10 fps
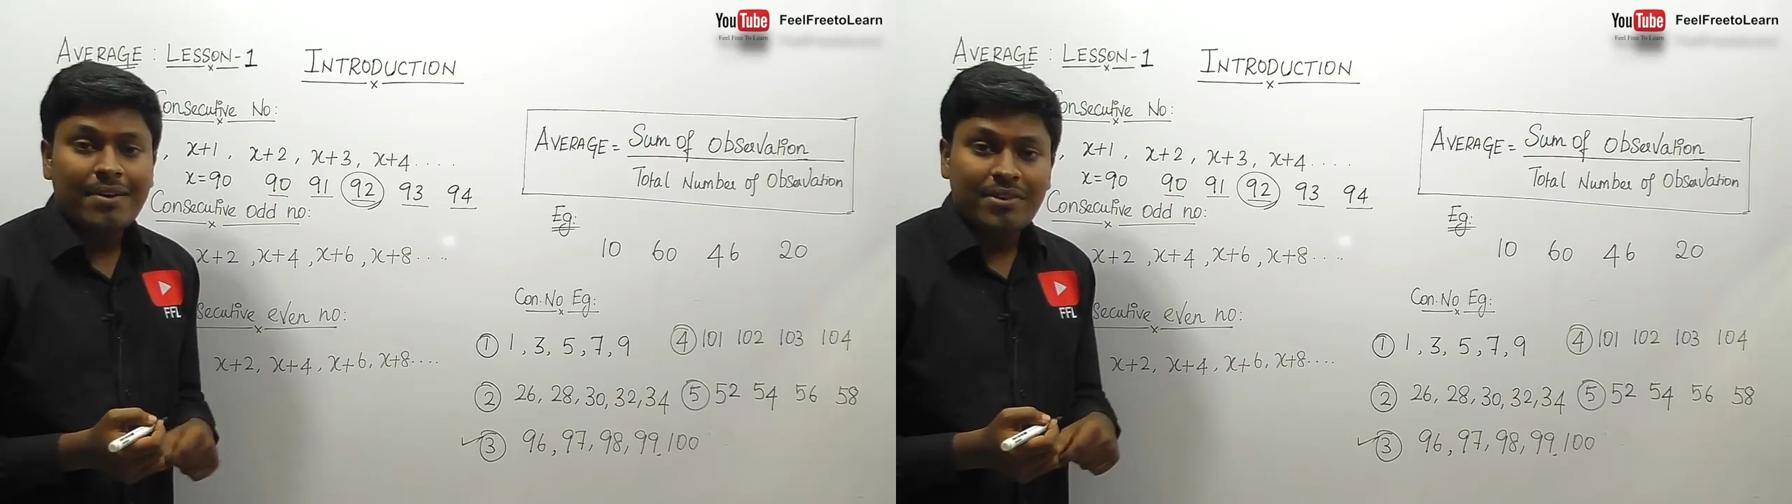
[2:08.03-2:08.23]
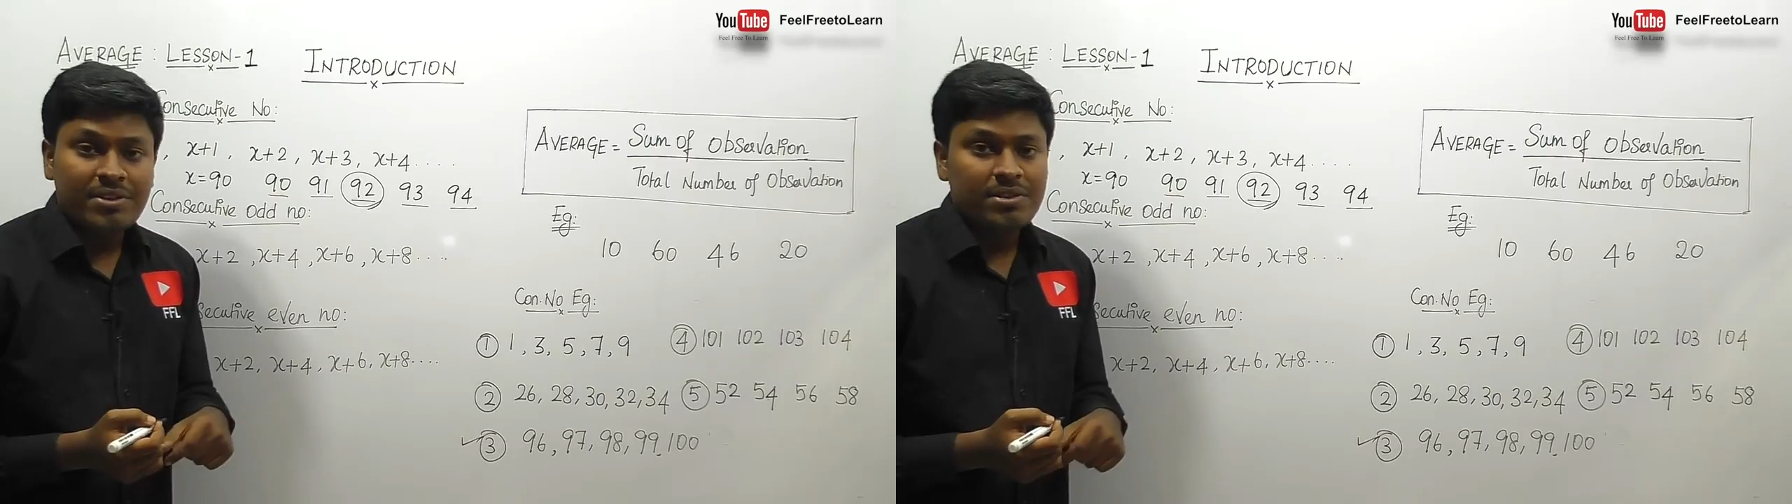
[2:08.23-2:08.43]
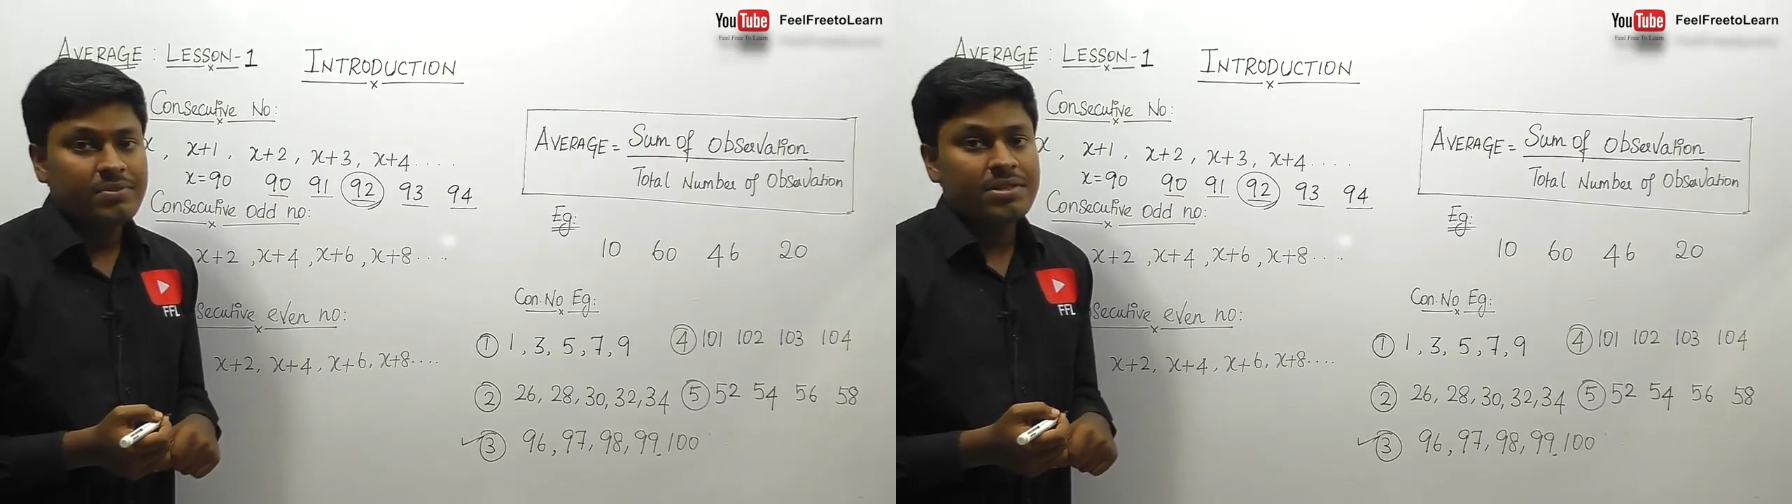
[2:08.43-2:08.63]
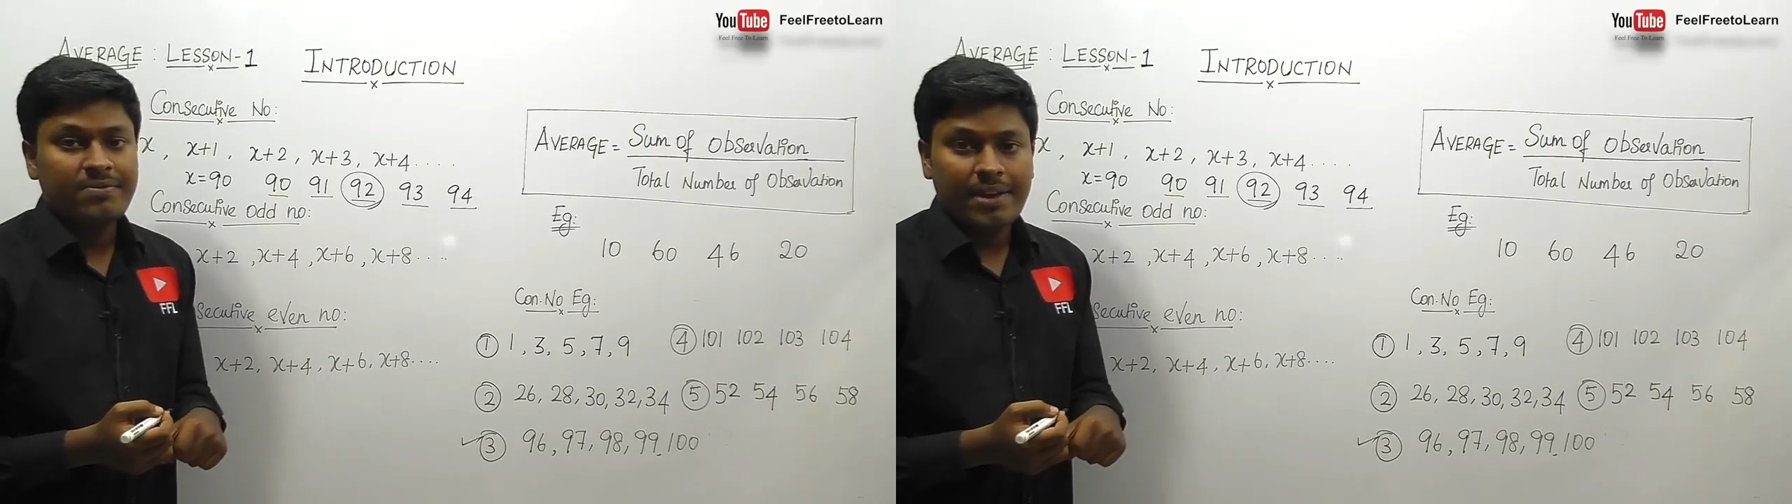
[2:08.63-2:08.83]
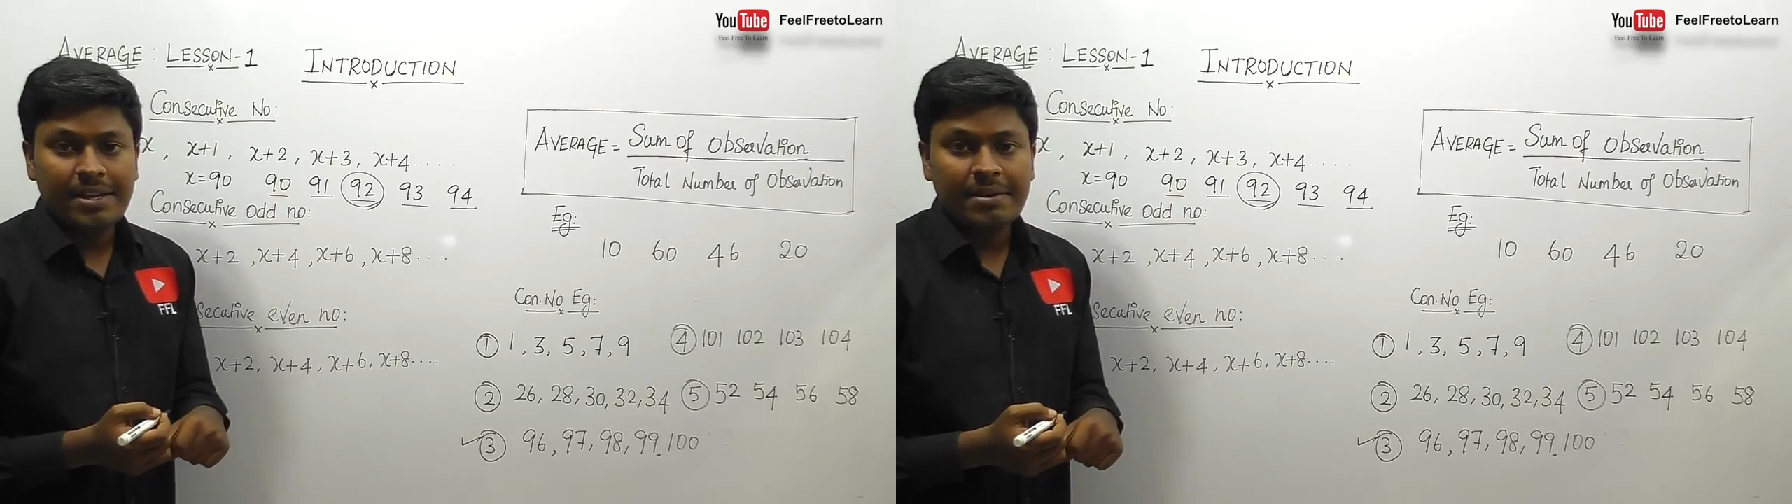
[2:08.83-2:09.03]
average of this
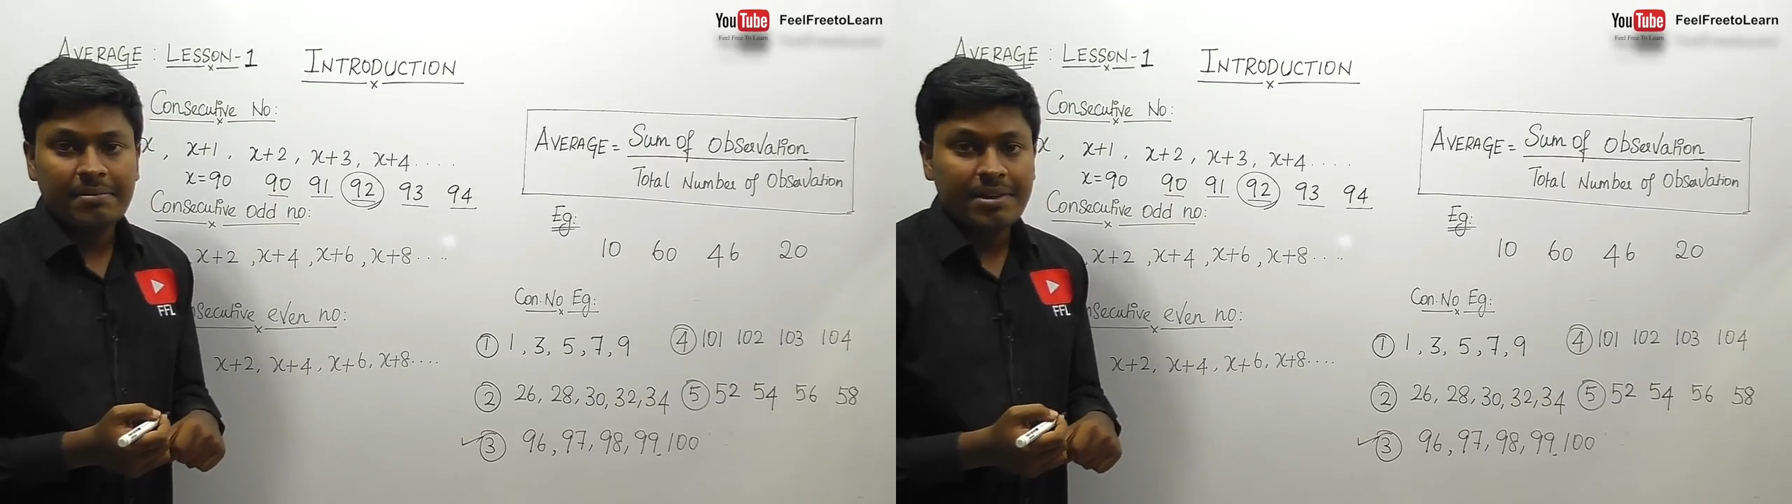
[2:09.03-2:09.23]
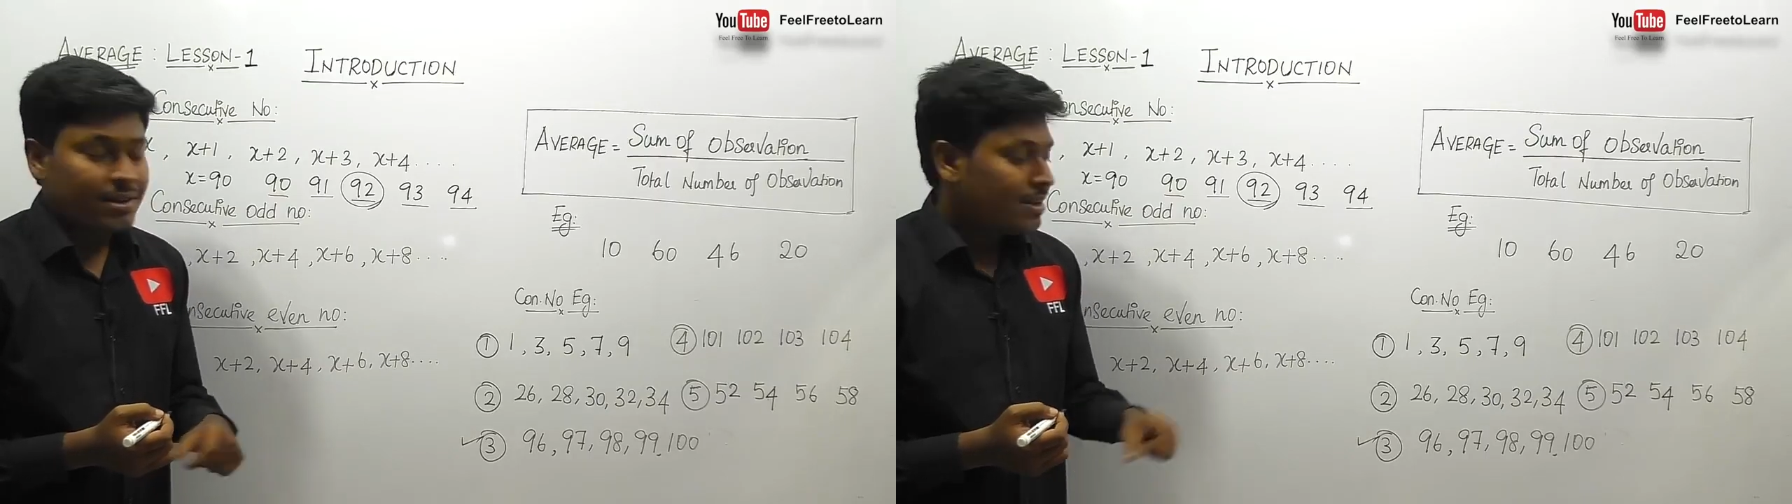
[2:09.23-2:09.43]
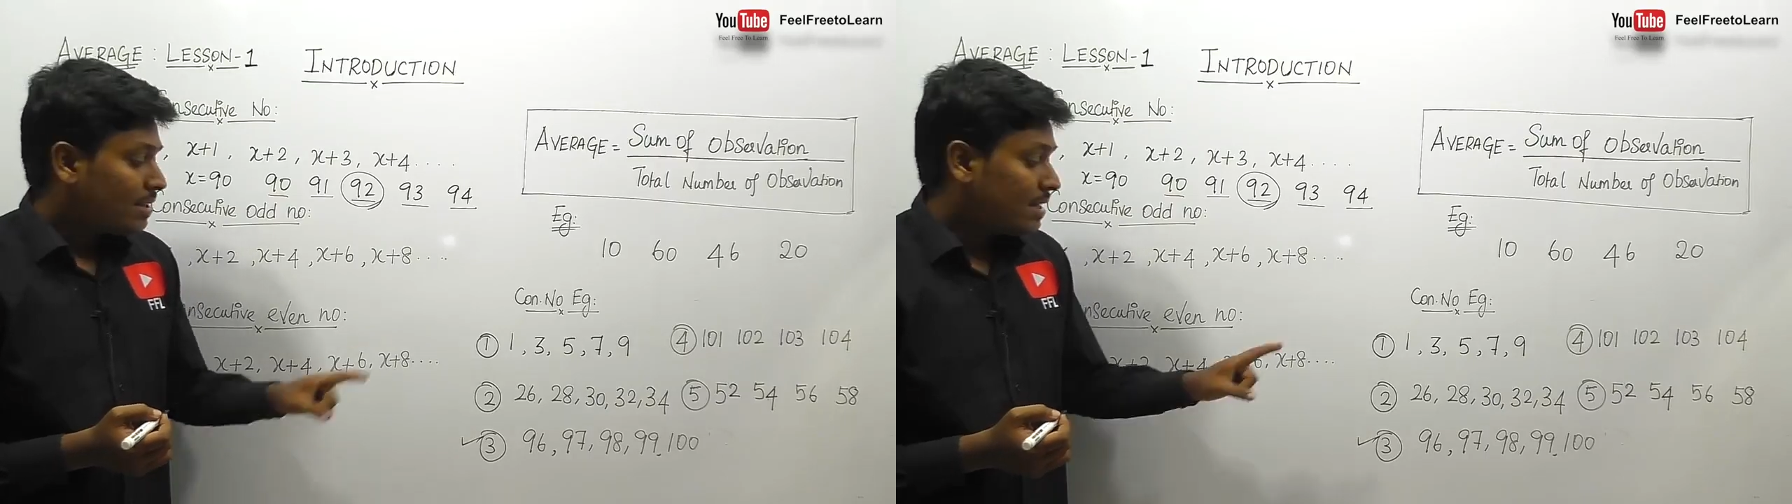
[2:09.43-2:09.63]
5 number,